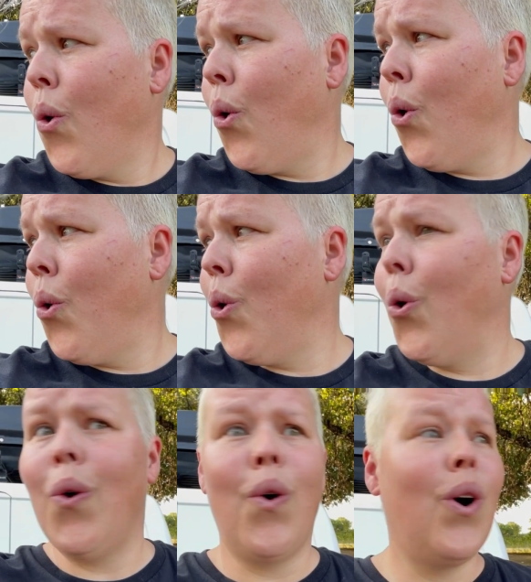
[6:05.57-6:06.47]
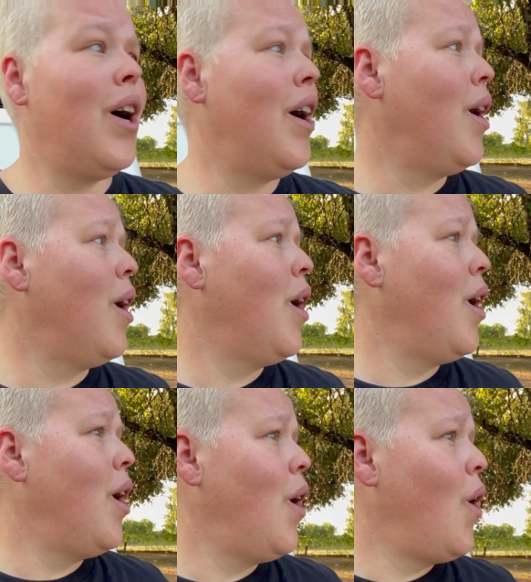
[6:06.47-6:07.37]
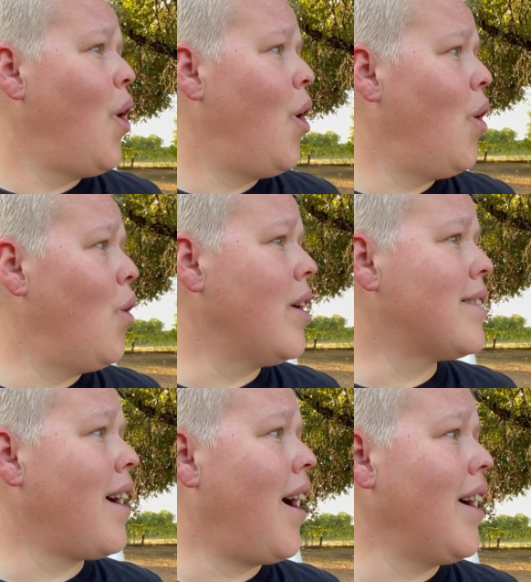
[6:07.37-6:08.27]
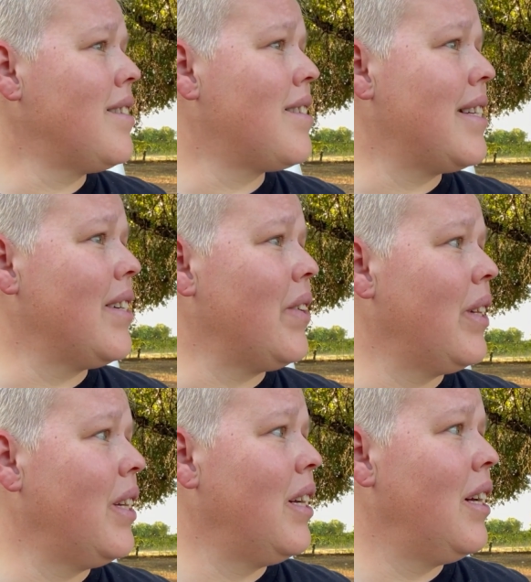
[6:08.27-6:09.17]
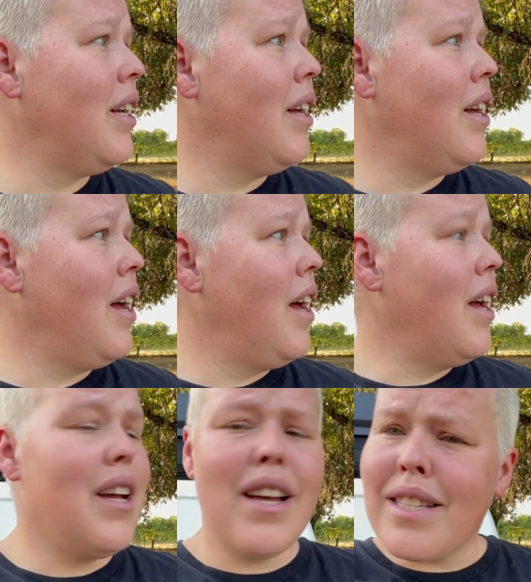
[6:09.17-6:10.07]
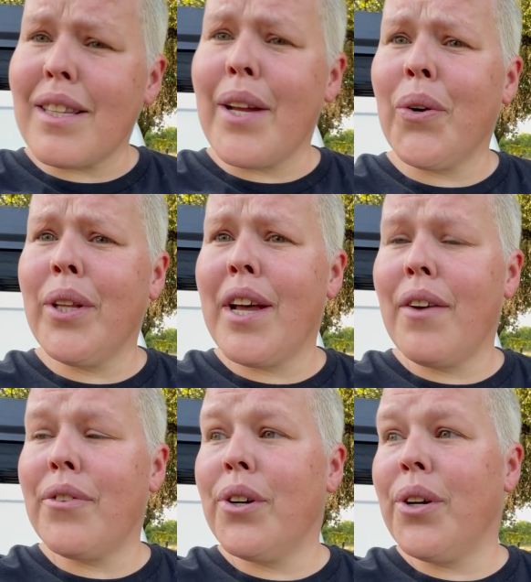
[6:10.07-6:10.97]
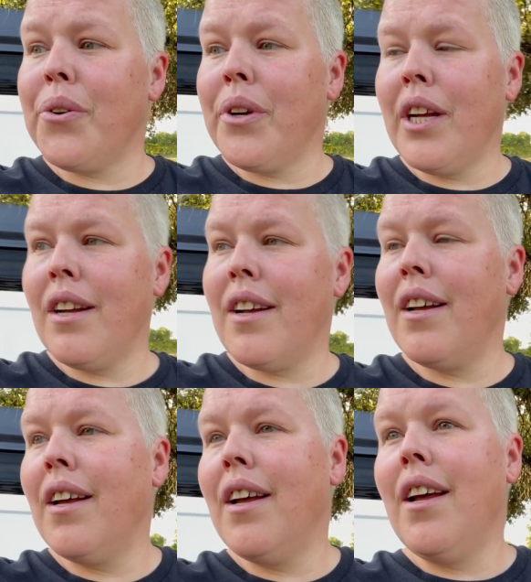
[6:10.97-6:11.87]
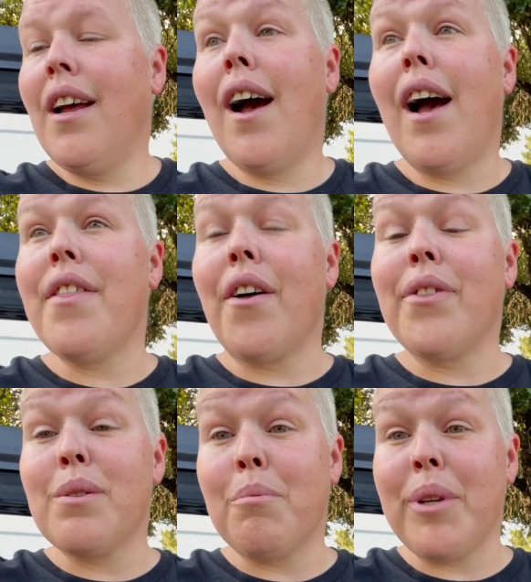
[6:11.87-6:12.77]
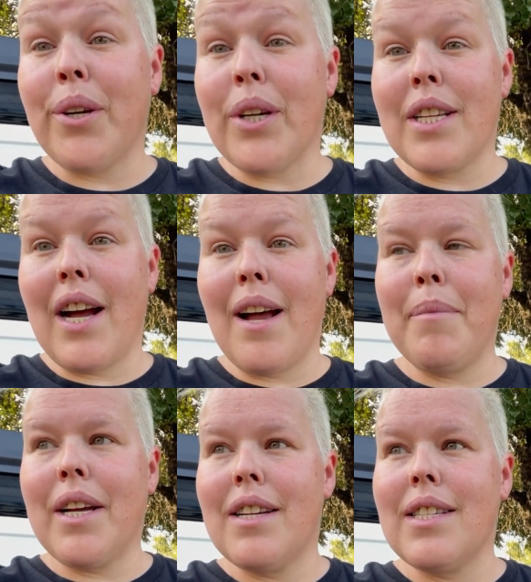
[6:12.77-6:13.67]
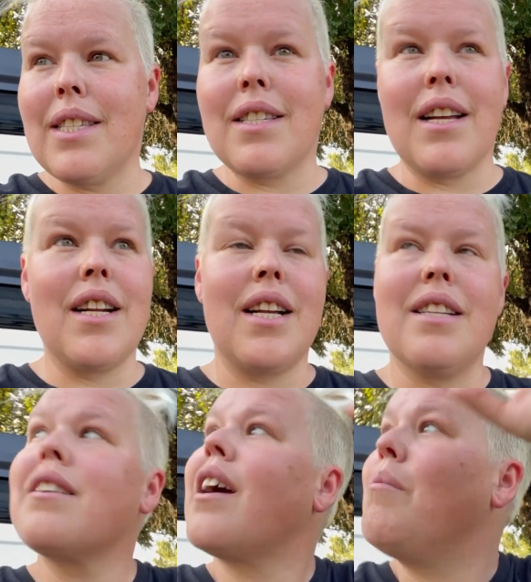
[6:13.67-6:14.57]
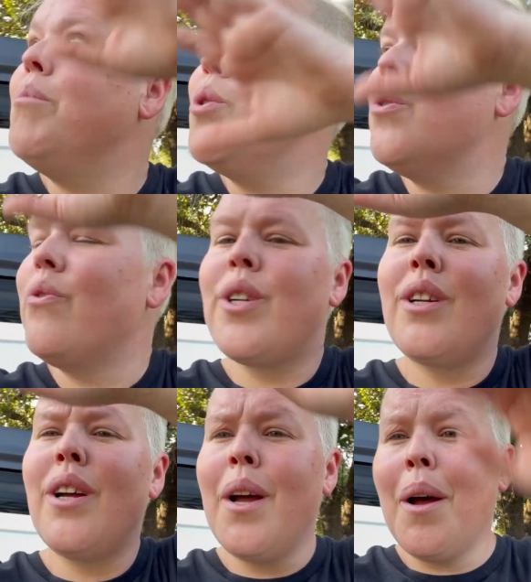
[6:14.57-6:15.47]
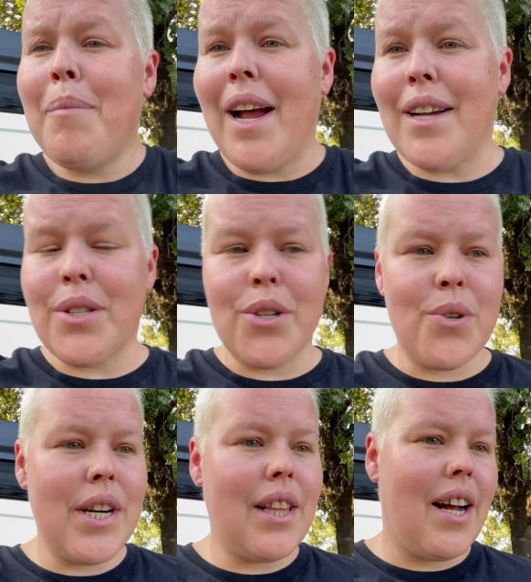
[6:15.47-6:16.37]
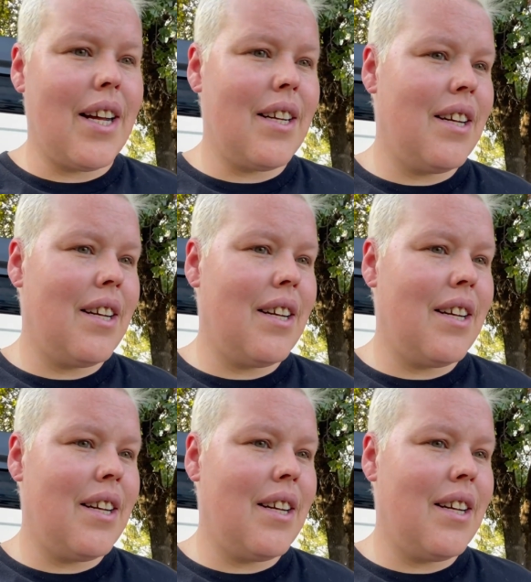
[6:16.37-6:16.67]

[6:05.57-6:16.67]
Whew. Oh, it's hot still. It's later in the afternoon. I thought this would be a good time because the sun has kind of moved past the tree line,